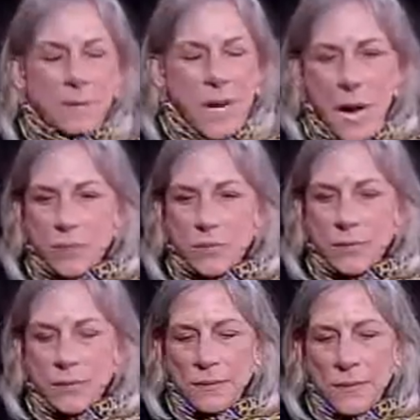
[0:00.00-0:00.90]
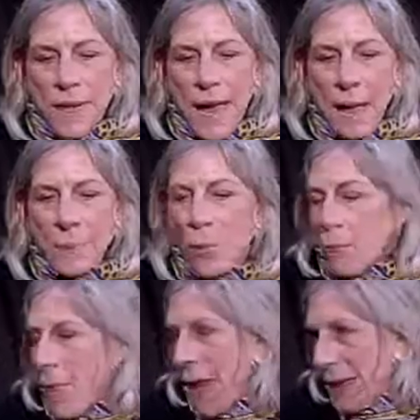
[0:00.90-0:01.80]
capturing the apple
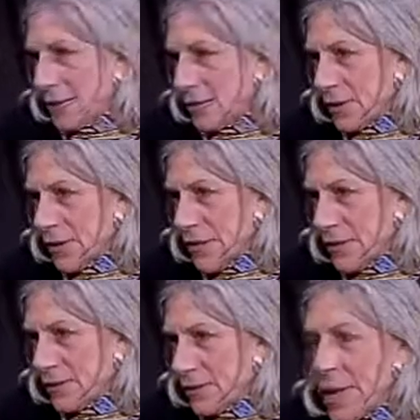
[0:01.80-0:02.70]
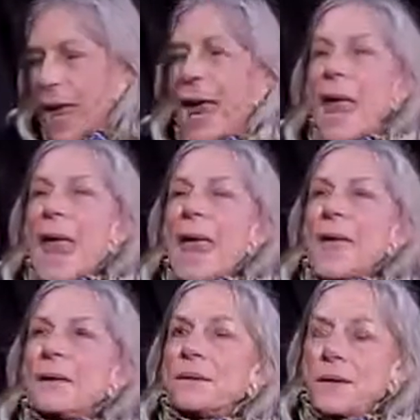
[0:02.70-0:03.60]
maggots, I guess.
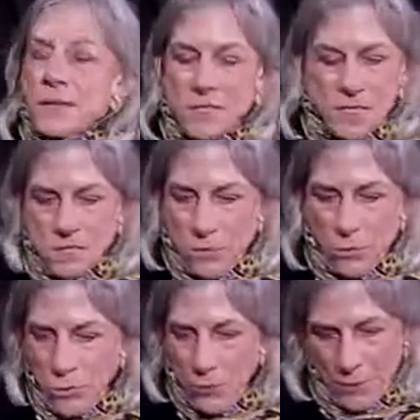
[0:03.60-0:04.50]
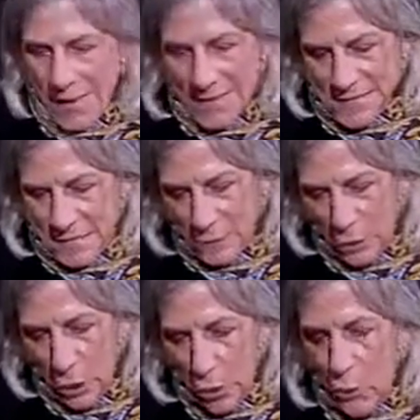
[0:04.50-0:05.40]
And it's this little plastic
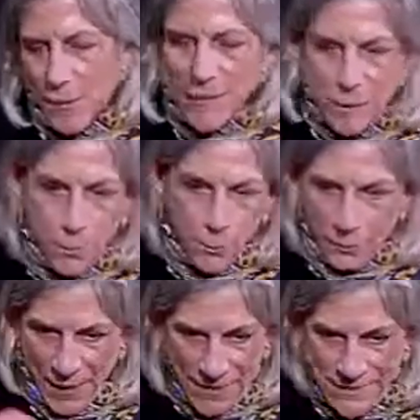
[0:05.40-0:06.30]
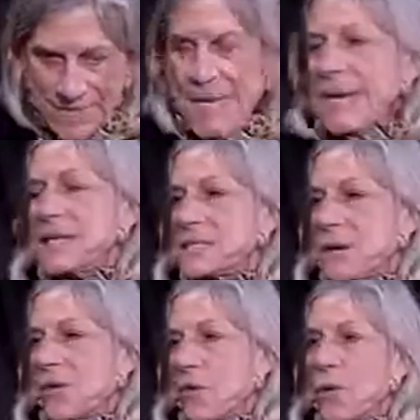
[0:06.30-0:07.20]
globe, and then you paint sticky
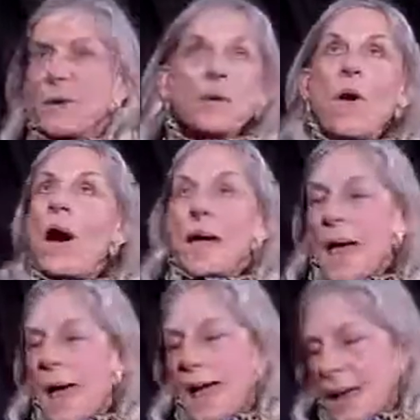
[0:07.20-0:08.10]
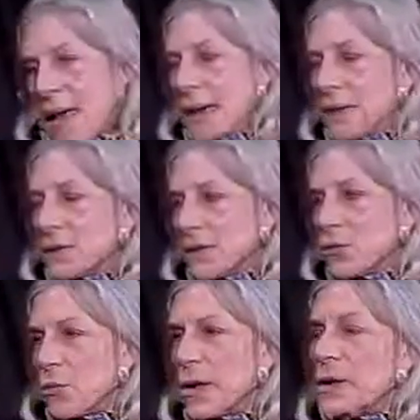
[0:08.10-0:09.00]
stuff on and you hang it in the
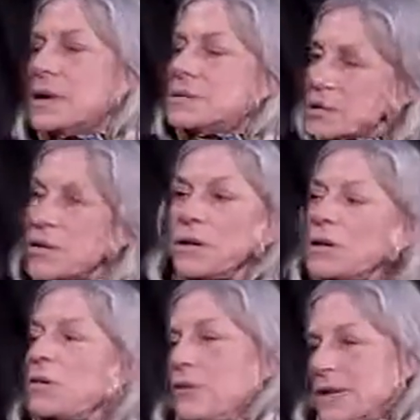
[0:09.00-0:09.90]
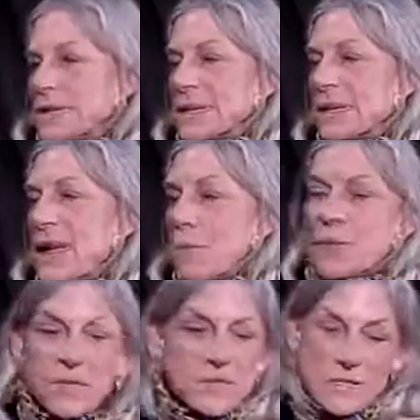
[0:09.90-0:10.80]
tree. So you can do things like that,
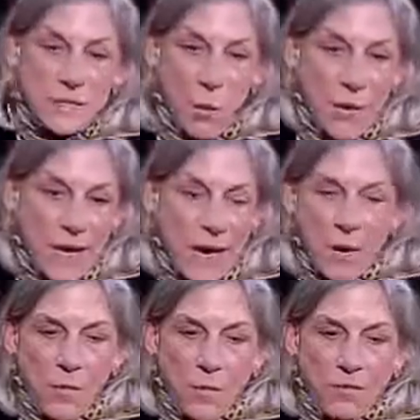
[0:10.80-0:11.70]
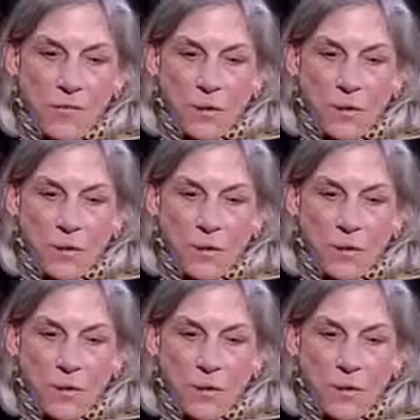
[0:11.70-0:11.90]
but just don't care if